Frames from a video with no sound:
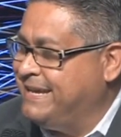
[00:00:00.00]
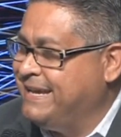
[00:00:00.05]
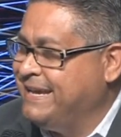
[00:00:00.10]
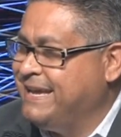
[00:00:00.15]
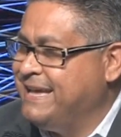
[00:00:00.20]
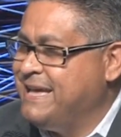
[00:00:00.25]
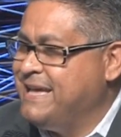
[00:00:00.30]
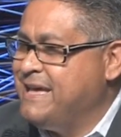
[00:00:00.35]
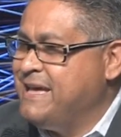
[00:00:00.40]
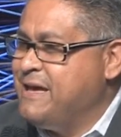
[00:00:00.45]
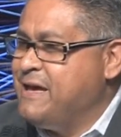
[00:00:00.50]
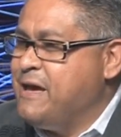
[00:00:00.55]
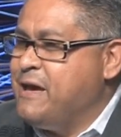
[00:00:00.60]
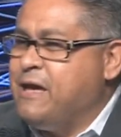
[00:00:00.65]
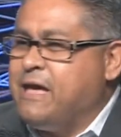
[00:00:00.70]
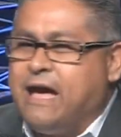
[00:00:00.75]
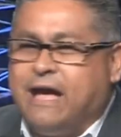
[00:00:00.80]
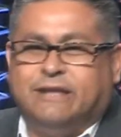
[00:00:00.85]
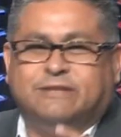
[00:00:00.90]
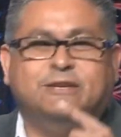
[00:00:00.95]

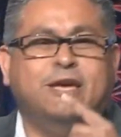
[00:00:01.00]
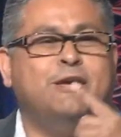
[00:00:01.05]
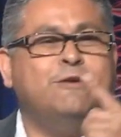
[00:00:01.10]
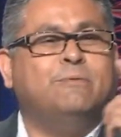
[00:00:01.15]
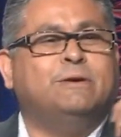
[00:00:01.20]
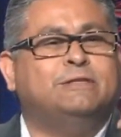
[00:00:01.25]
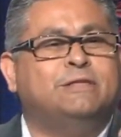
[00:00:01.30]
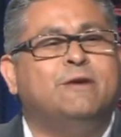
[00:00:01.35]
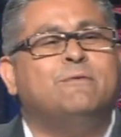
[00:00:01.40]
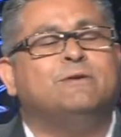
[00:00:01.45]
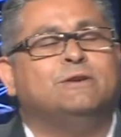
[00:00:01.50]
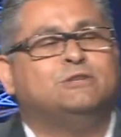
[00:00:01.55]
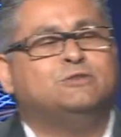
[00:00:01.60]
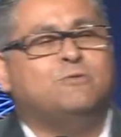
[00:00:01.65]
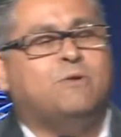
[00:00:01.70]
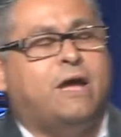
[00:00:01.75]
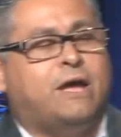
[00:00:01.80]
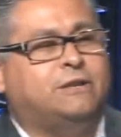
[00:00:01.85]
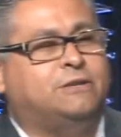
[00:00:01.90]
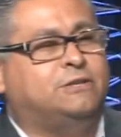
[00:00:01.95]
I'll tell you what they were
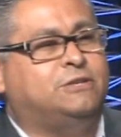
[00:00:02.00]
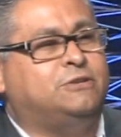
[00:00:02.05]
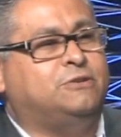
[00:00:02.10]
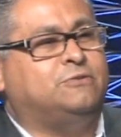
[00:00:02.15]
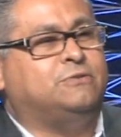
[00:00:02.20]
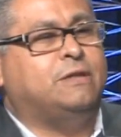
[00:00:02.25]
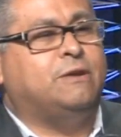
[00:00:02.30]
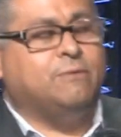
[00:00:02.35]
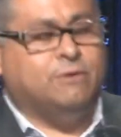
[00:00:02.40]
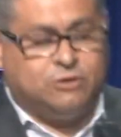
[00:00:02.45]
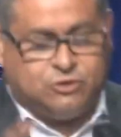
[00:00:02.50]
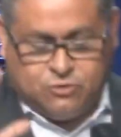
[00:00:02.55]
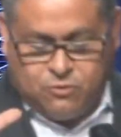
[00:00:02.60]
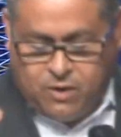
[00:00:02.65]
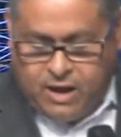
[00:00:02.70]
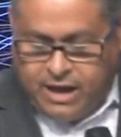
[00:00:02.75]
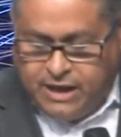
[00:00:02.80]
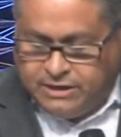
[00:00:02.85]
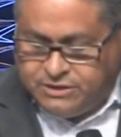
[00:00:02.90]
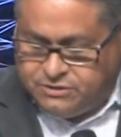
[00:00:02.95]
trying to do. They were
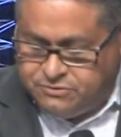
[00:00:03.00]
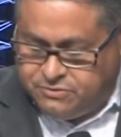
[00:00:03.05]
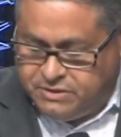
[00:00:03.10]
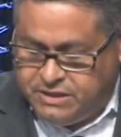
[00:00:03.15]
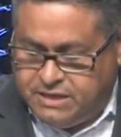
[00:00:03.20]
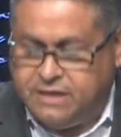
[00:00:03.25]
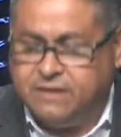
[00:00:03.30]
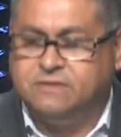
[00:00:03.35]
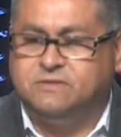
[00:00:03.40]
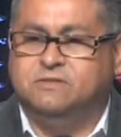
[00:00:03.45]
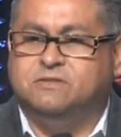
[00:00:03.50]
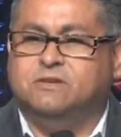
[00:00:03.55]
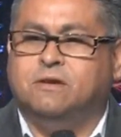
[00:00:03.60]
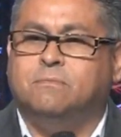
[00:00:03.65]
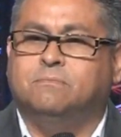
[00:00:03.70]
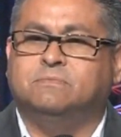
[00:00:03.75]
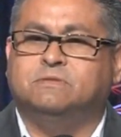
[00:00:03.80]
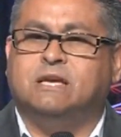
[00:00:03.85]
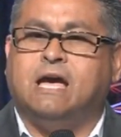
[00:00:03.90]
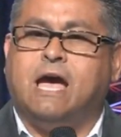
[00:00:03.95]
trying to get
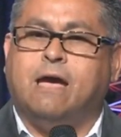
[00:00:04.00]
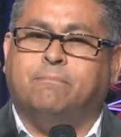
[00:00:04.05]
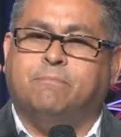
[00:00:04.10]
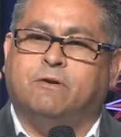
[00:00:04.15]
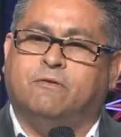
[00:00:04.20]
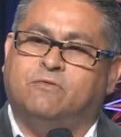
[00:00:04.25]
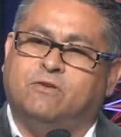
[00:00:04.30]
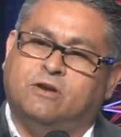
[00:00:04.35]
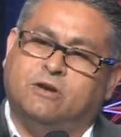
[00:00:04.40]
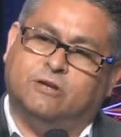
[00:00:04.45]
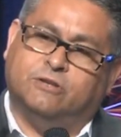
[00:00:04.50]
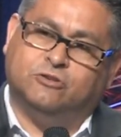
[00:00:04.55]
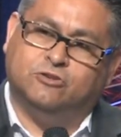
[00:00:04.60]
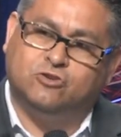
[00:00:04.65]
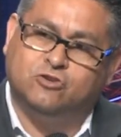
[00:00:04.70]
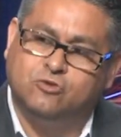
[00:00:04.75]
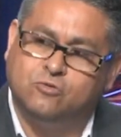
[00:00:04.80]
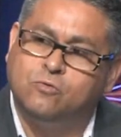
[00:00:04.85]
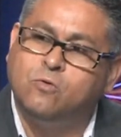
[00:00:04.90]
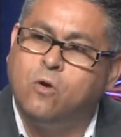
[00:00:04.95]
some type of
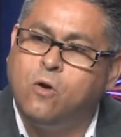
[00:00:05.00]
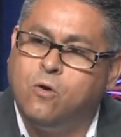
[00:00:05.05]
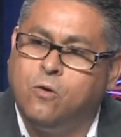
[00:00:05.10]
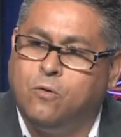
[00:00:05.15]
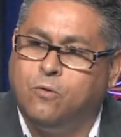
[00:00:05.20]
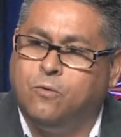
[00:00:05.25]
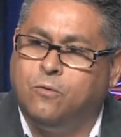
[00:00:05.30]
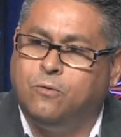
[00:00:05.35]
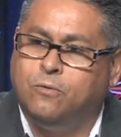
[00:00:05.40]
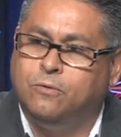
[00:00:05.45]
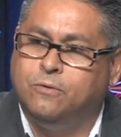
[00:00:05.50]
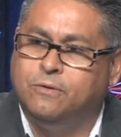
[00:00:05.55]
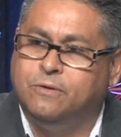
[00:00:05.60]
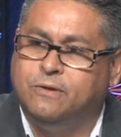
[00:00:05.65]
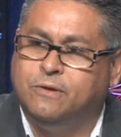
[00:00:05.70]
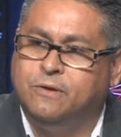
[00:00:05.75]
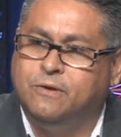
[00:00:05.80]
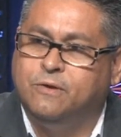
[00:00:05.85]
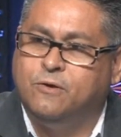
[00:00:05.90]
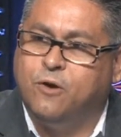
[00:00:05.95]
control
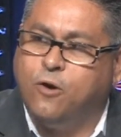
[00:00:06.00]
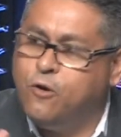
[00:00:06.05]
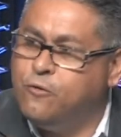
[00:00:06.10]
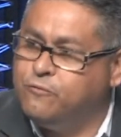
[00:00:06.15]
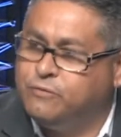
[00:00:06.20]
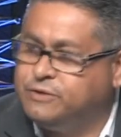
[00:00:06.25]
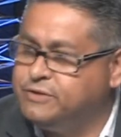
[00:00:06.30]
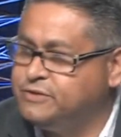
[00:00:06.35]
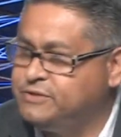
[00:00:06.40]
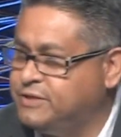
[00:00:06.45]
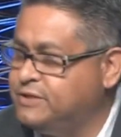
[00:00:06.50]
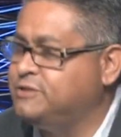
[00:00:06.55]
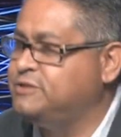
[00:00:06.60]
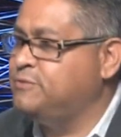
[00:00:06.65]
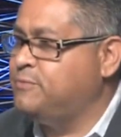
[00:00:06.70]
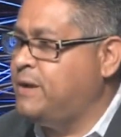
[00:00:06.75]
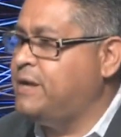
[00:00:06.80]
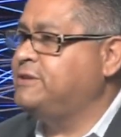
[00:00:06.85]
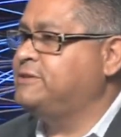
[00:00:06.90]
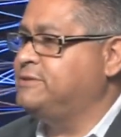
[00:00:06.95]
over the
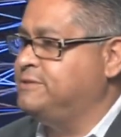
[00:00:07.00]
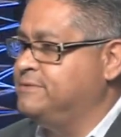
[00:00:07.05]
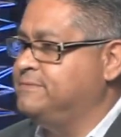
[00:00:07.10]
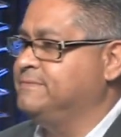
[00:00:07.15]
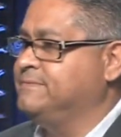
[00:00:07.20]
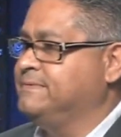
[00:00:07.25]
situation.